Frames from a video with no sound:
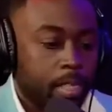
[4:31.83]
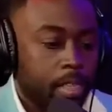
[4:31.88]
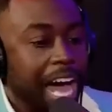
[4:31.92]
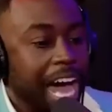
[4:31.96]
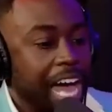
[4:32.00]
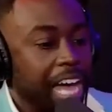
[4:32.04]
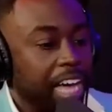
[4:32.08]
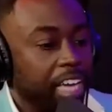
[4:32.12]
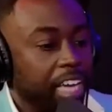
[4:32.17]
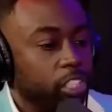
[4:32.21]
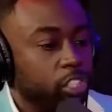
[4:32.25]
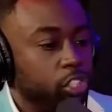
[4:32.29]

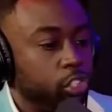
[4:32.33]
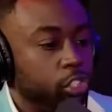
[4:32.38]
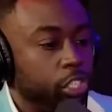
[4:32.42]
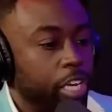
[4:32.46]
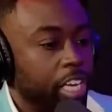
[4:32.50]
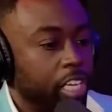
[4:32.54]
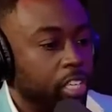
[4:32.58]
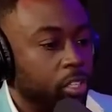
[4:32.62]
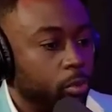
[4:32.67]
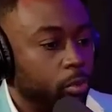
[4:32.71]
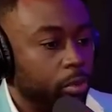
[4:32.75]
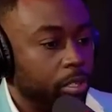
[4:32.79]
I
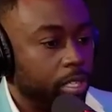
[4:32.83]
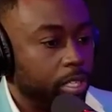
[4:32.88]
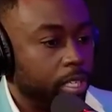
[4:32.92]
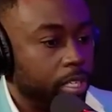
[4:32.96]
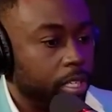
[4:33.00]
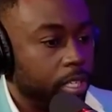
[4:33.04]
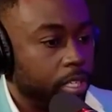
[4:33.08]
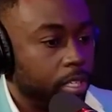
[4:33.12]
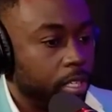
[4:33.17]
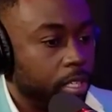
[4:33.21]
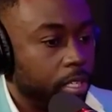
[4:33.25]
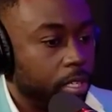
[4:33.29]

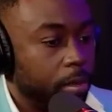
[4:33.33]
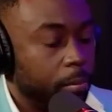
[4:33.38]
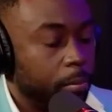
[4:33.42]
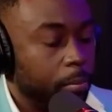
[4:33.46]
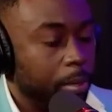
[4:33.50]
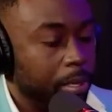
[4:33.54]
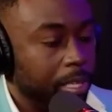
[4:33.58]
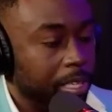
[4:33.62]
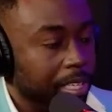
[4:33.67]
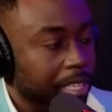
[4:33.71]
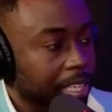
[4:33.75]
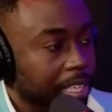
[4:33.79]
genuinely
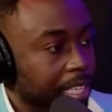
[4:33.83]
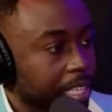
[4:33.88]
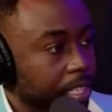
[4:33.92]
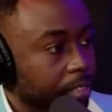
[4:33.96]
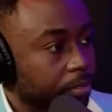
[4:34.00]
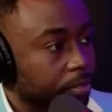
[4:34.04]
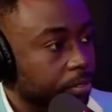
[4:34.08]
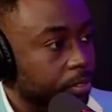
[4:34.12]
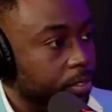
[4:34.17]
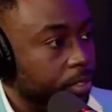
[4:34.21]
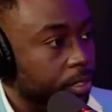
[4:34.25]
believe